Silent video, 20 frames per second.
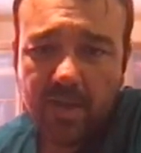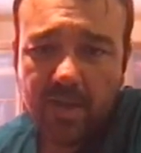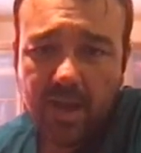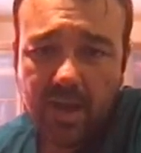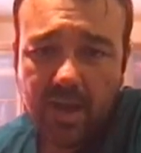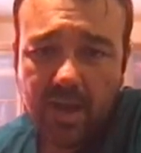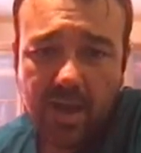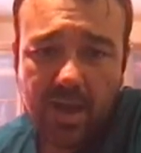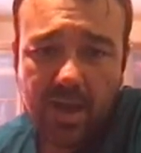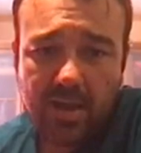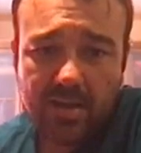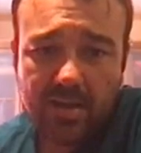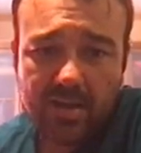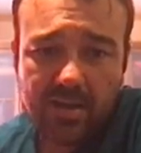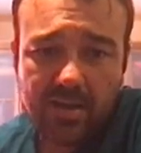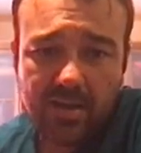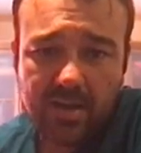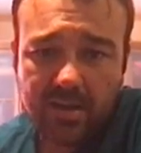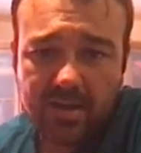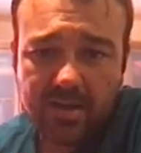and
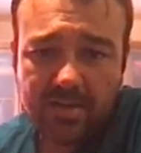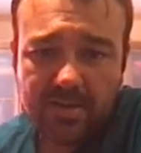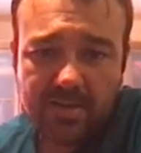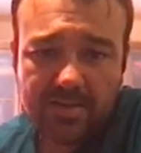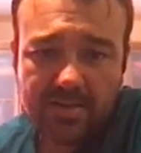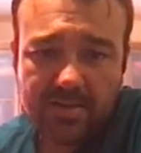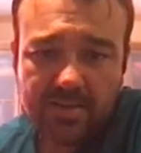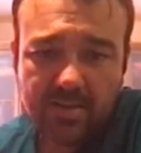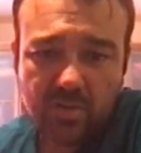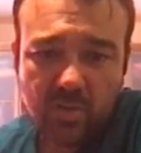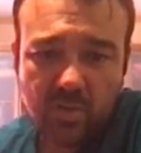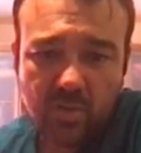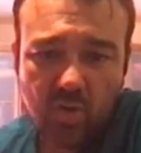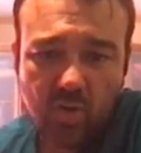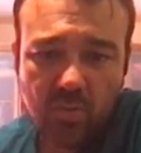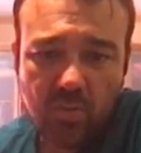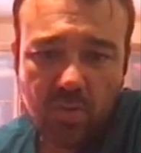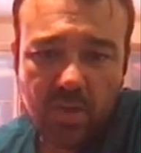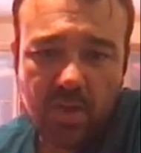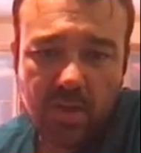here is a
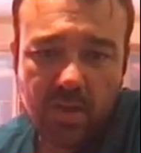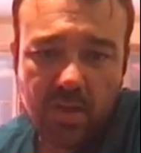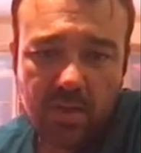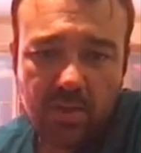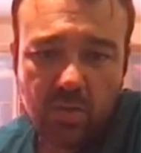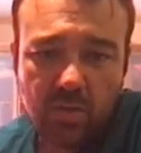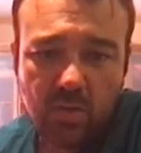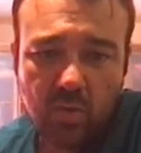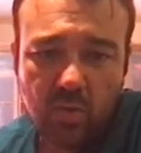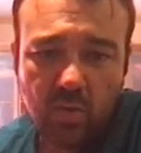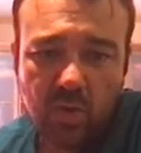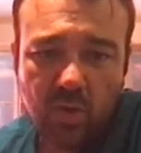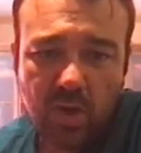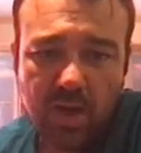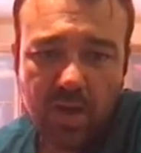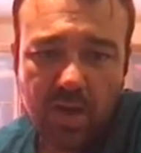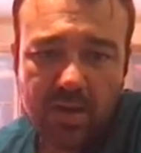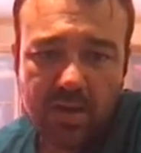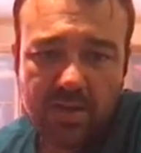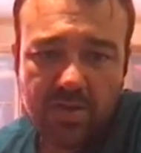zoom into
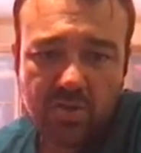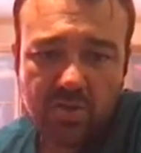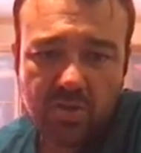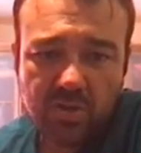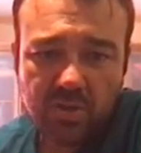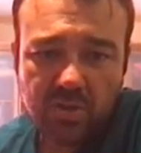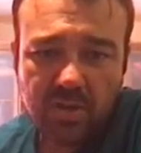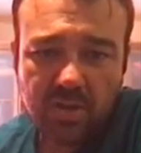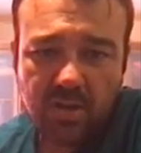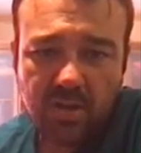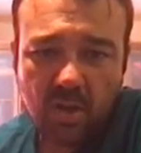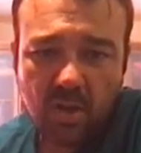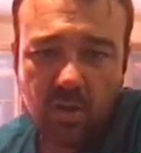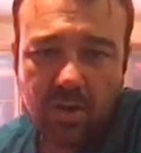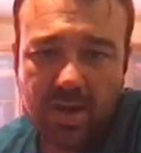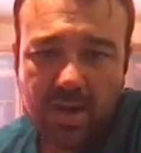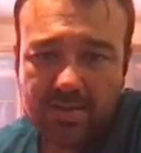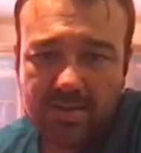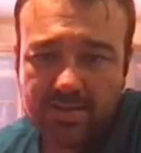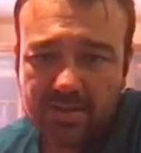a region on
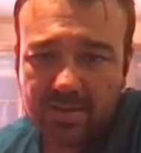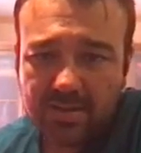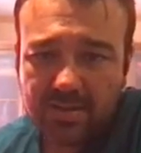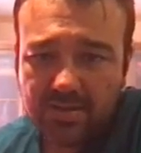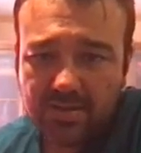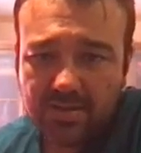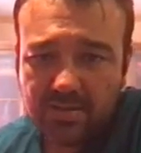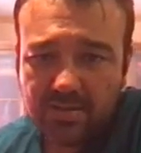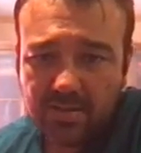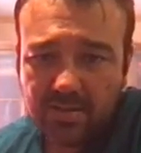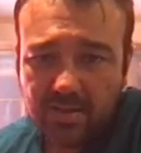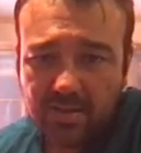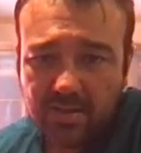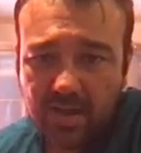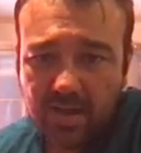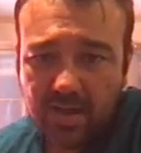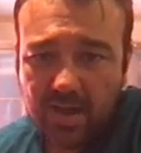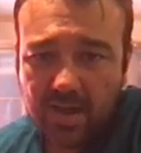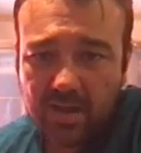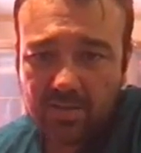axis.
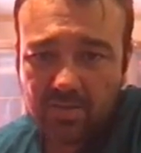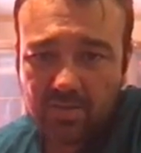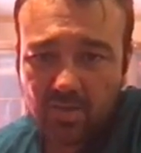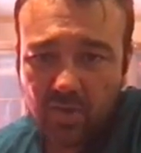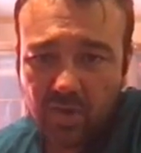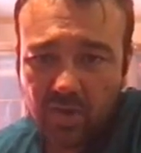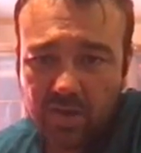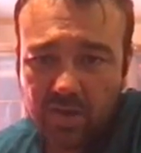So